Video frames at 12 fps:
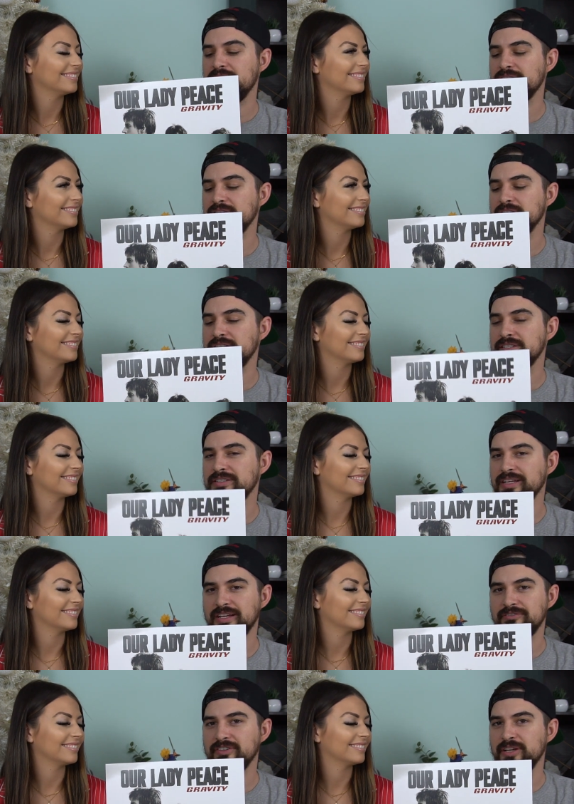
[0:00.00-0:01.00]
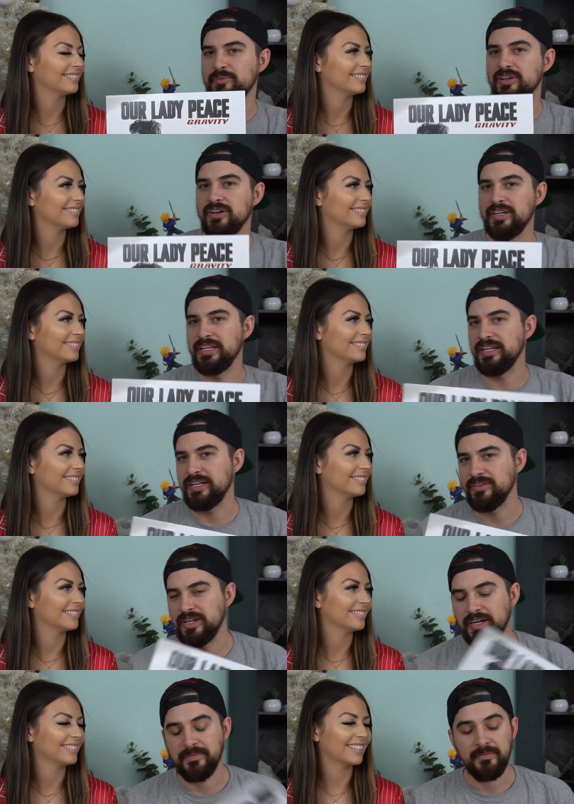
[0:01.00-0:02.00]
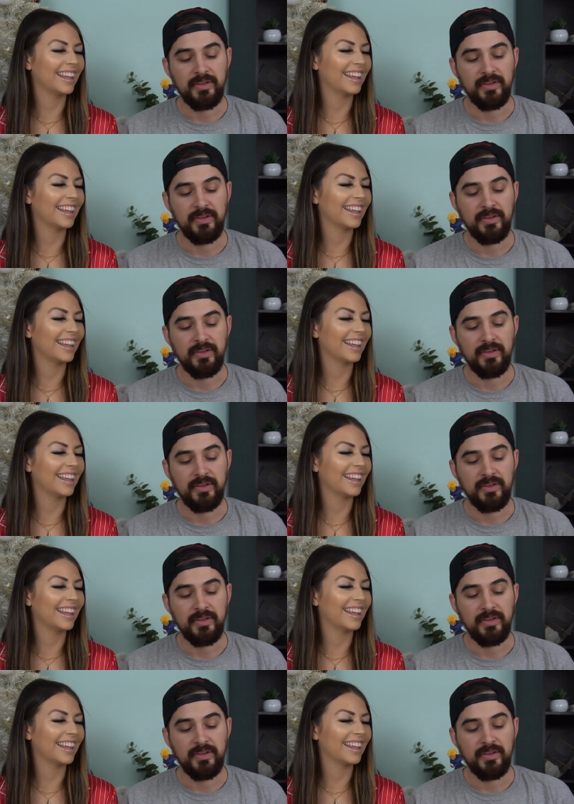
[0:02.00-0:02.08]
Speaker 1: ever. Fight me on it. I don't care.